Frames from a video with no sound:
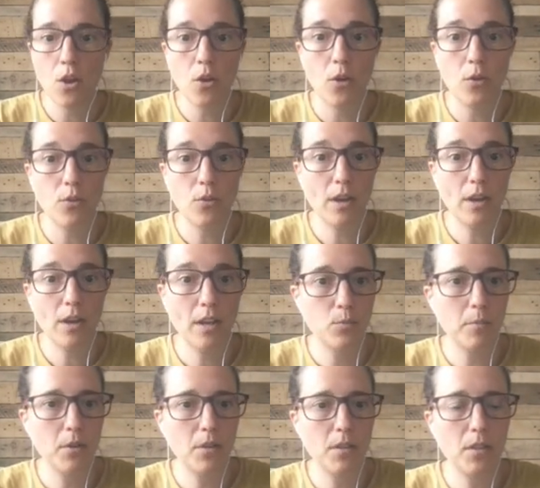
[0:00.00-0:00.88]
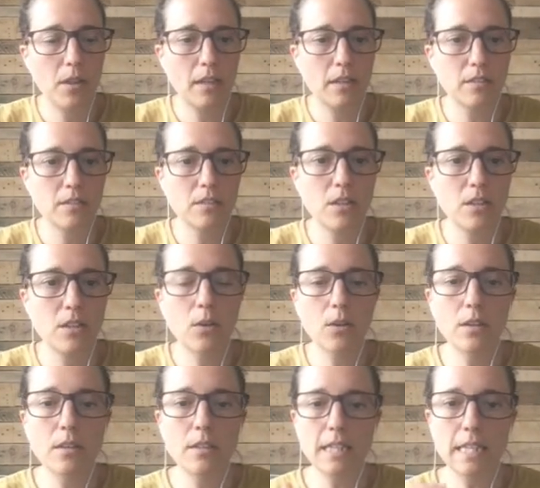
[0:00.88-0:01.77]
Right, one more thing.
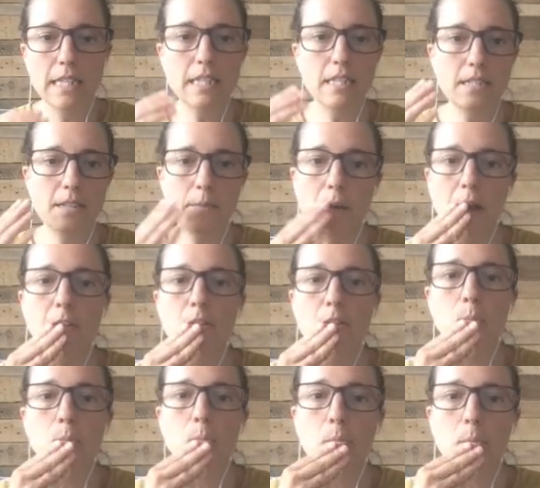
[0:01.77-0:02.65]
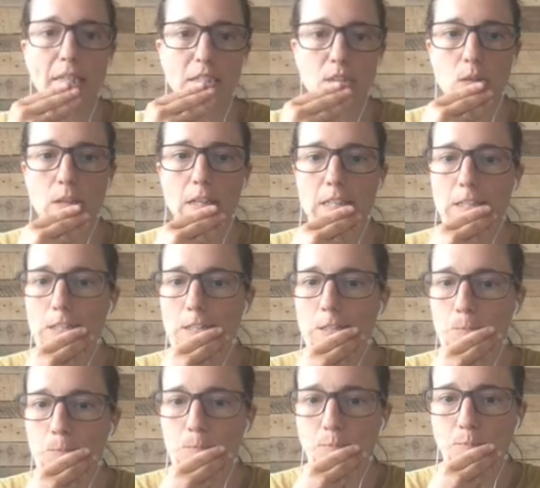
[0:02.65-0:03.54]
So this is about
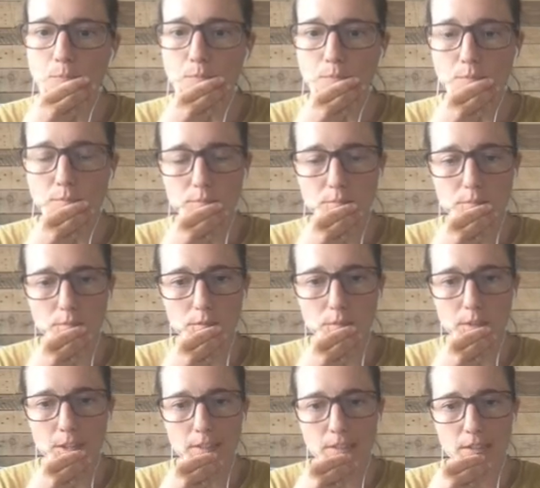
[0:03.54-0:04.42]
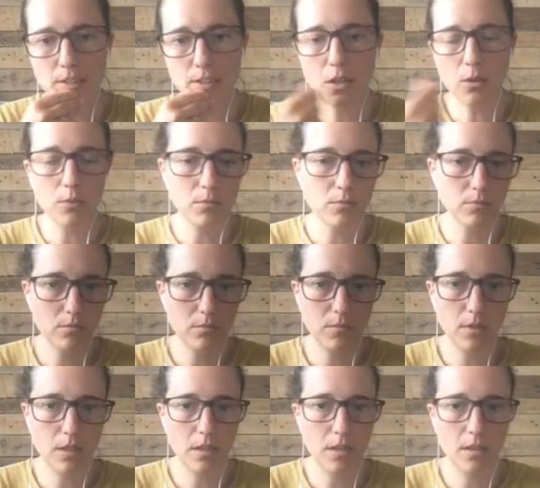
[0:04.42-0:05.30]
metrics. So
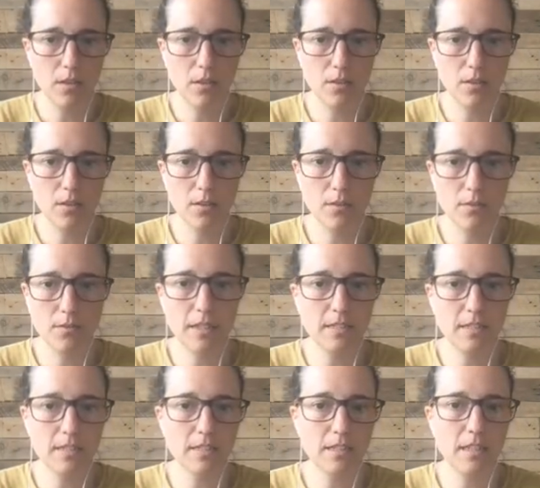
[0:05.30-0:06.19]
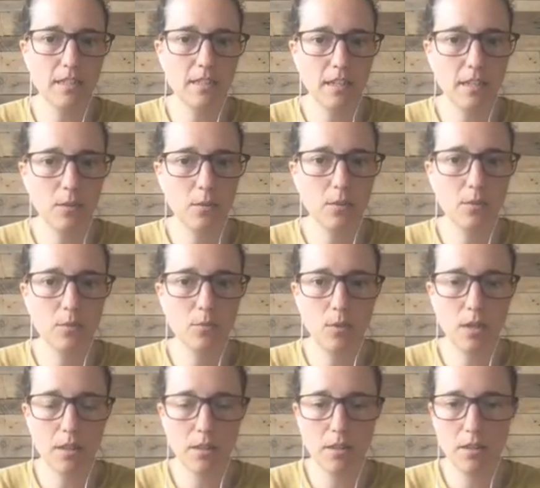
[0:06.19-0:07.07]
first starting
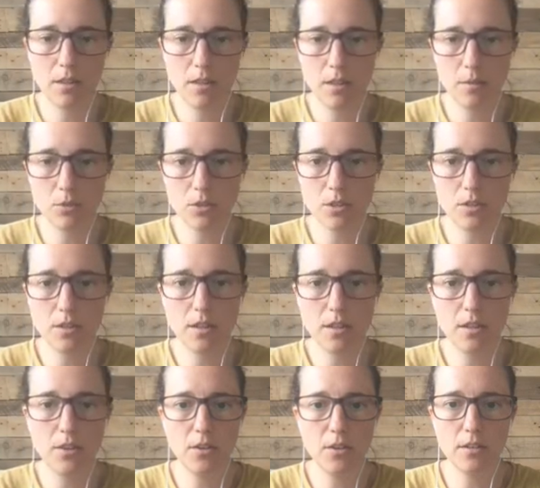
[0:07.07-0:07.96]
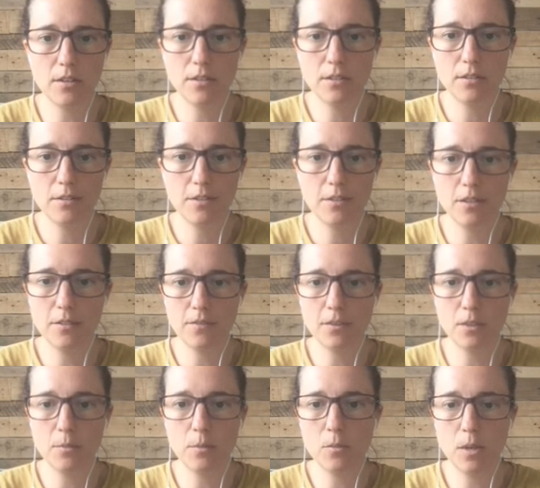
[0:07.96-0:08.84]
with, I'm sure that you're
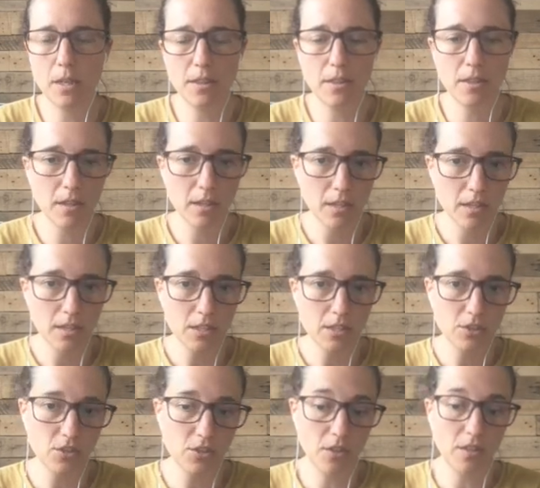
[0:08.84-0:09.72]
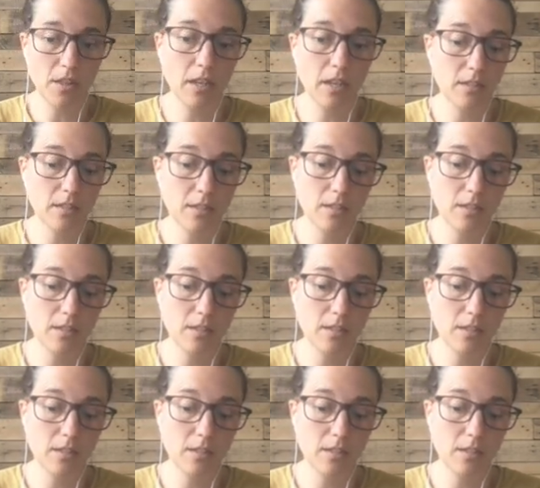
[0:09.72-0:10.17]
comfortable with, so that